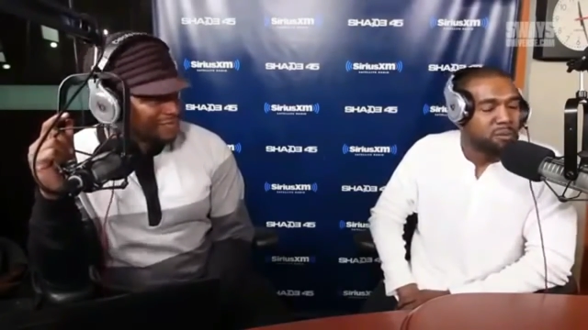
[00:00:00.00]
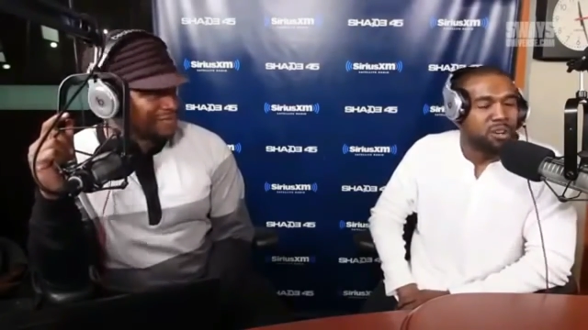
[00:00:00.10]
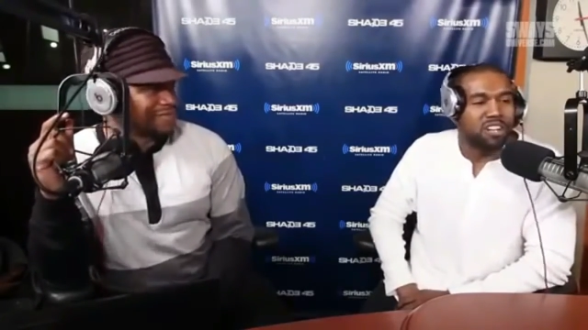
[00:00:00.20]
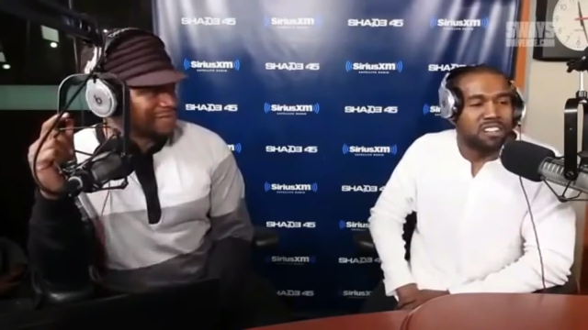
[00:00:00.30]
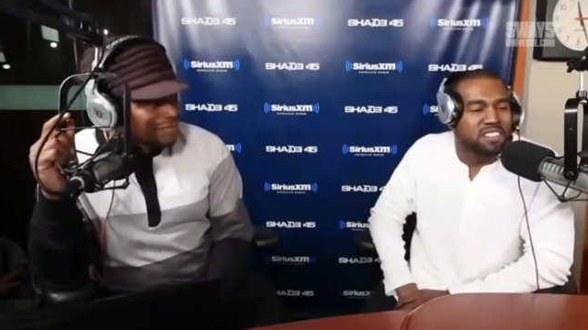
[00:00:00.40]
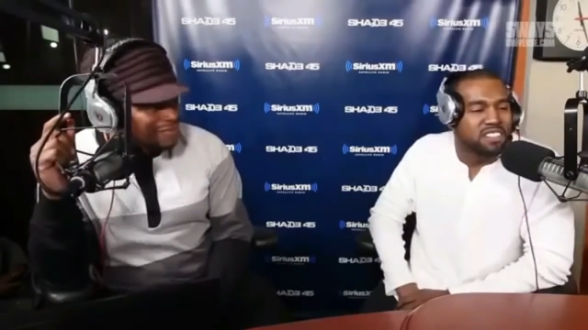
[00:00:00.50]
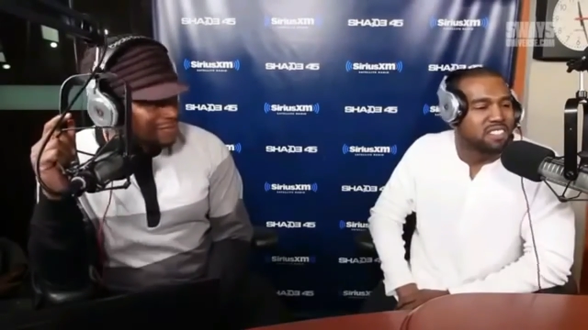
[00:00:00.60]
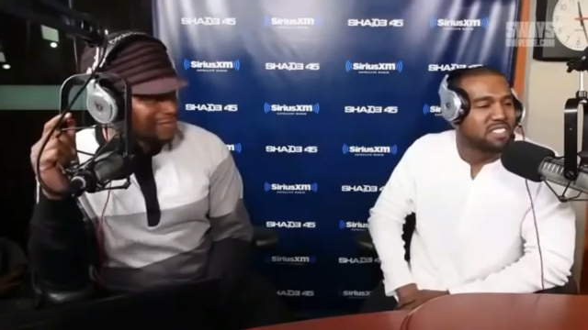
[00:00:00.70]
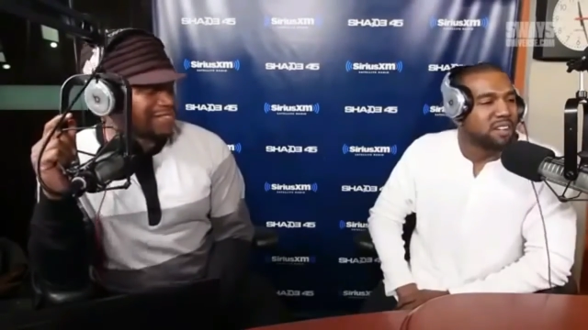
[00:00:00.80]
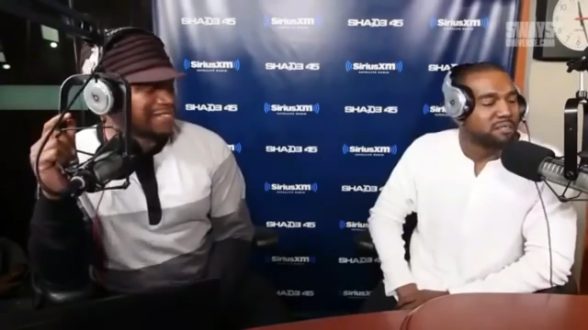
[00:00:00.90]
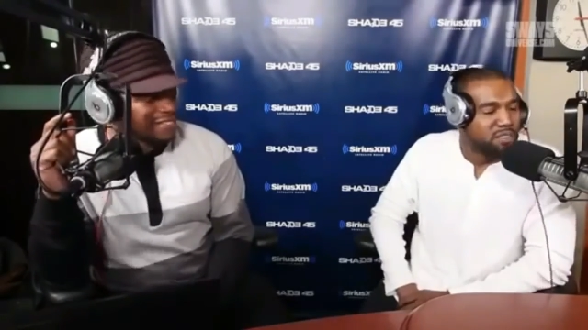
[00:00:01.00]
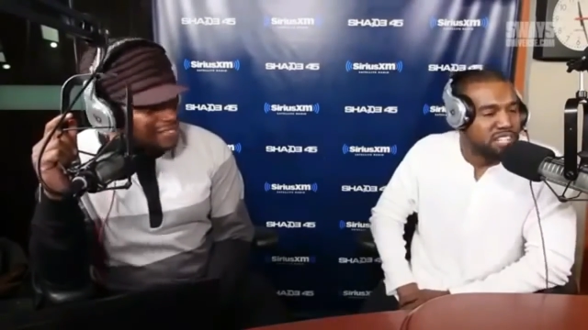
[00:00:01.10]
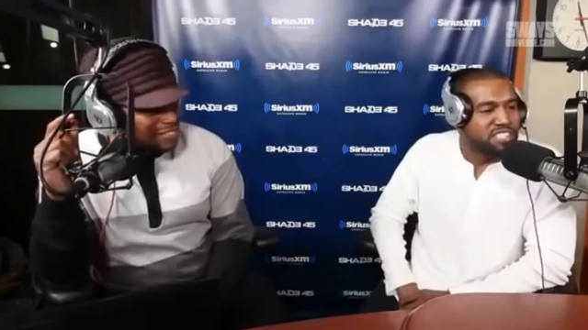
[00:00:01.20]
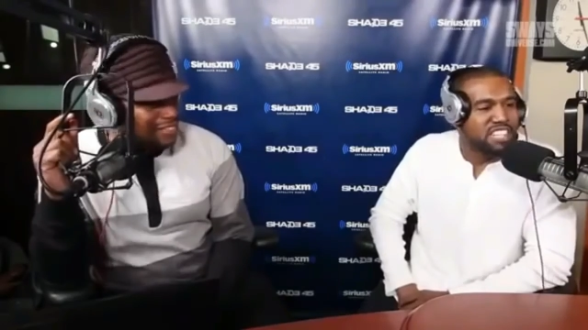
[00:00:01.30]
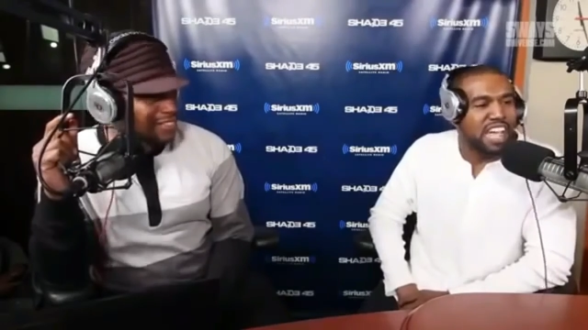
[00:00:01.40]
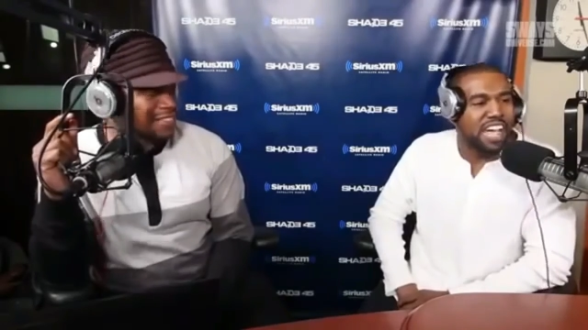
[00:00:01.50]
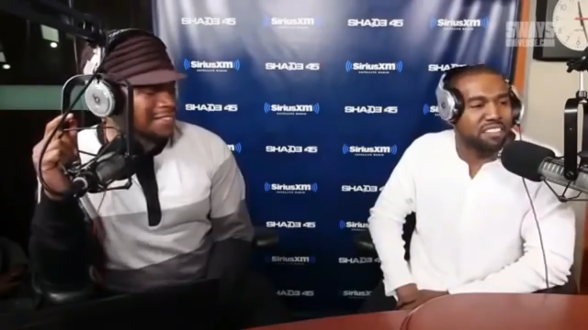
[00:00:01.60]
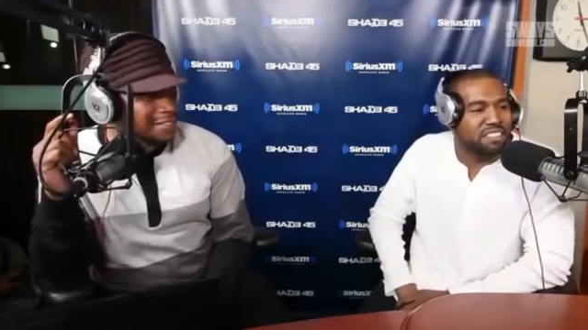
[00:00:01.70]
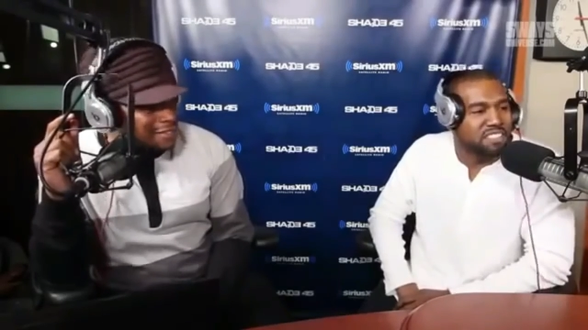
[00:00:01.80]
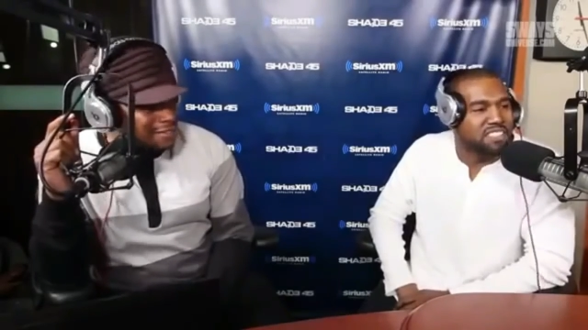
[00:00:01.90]
Speaker 1: with a freestyle
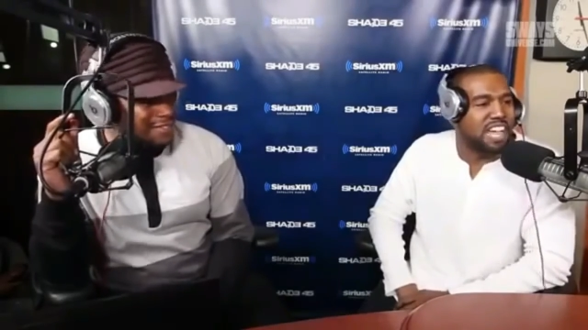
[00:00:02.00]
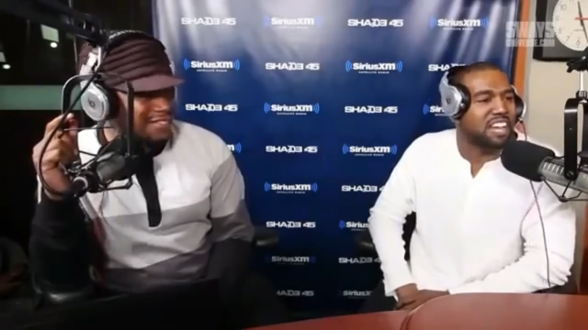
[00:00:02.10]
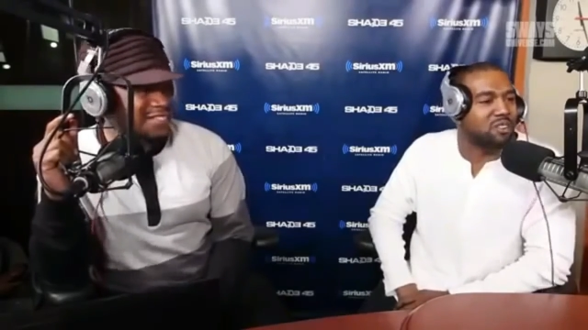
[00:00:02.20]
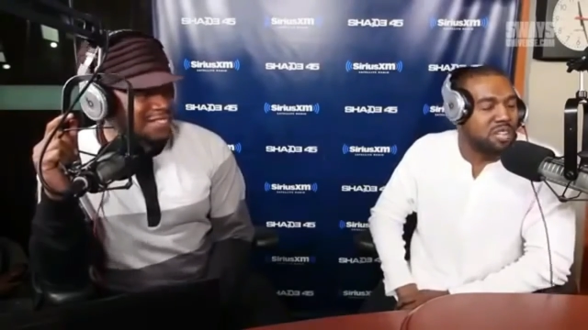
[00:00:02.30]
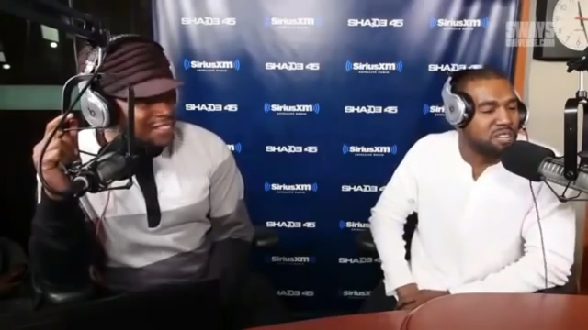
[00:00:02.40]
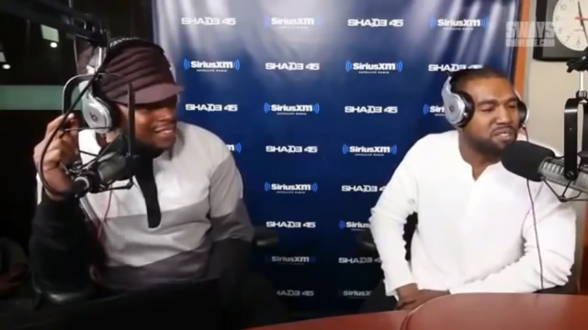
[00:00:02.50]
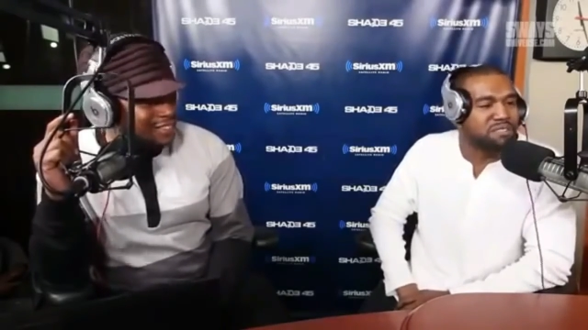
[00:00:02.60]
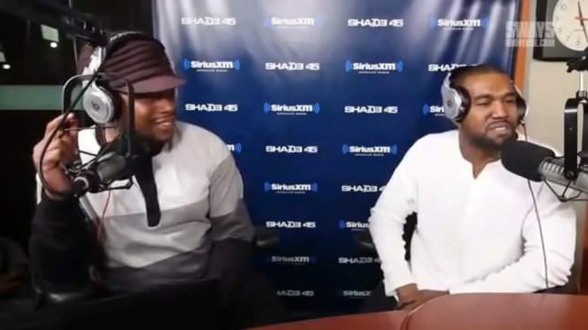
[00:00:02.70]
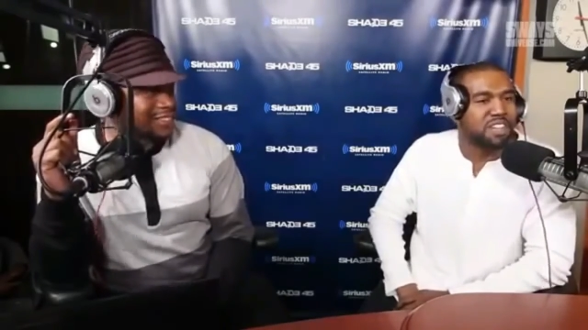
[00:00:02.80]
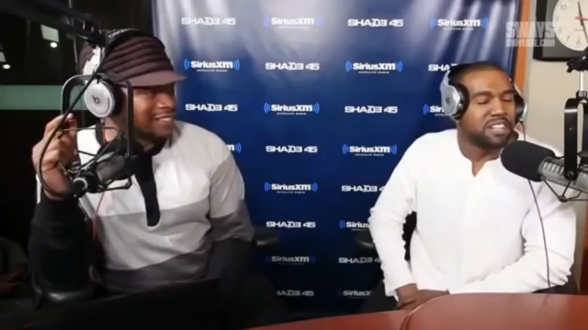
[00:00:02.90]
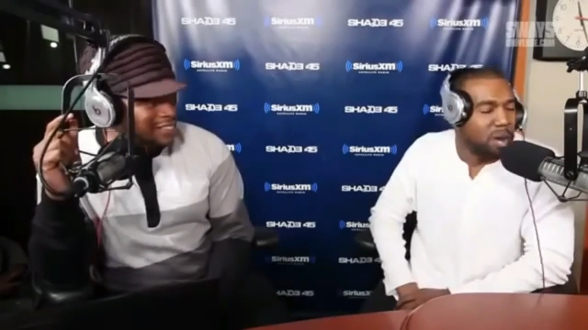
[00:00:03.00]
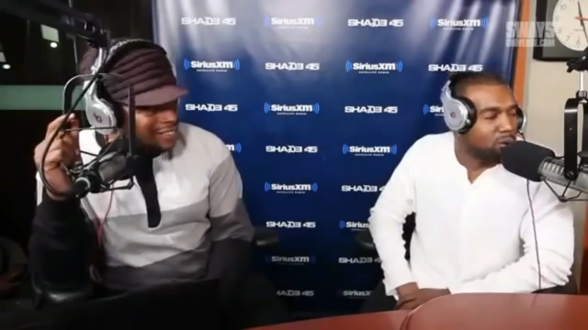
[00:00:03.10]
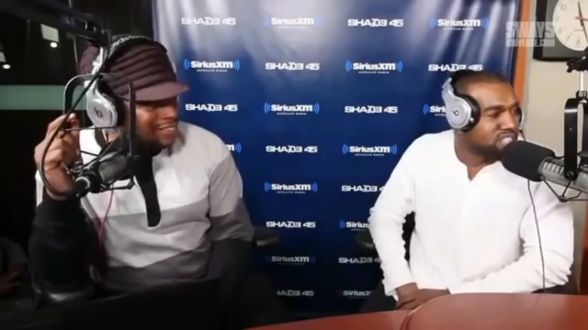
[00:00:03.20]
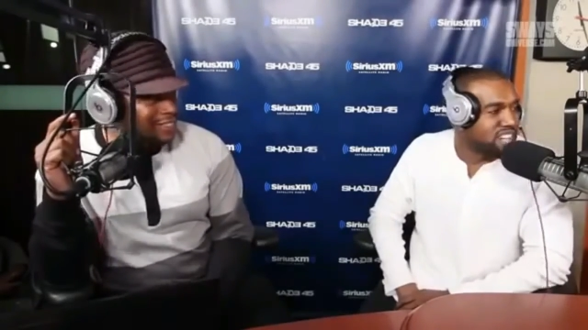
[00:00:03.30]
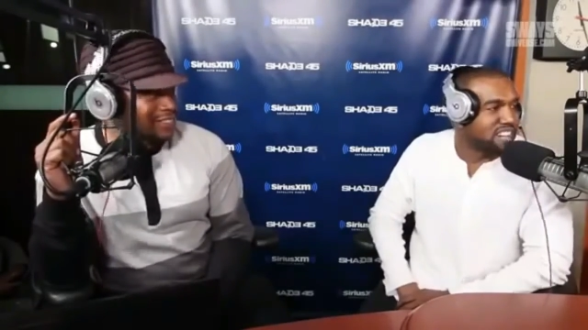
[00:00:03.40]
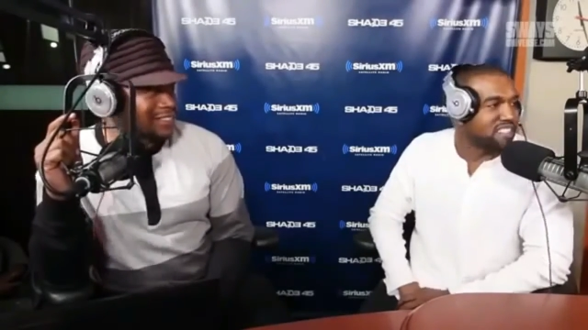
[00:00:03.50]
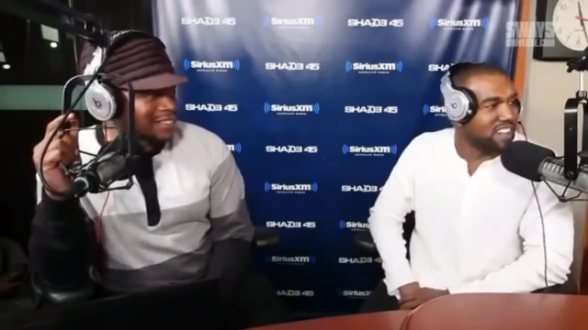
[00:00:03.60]
that don't even go together.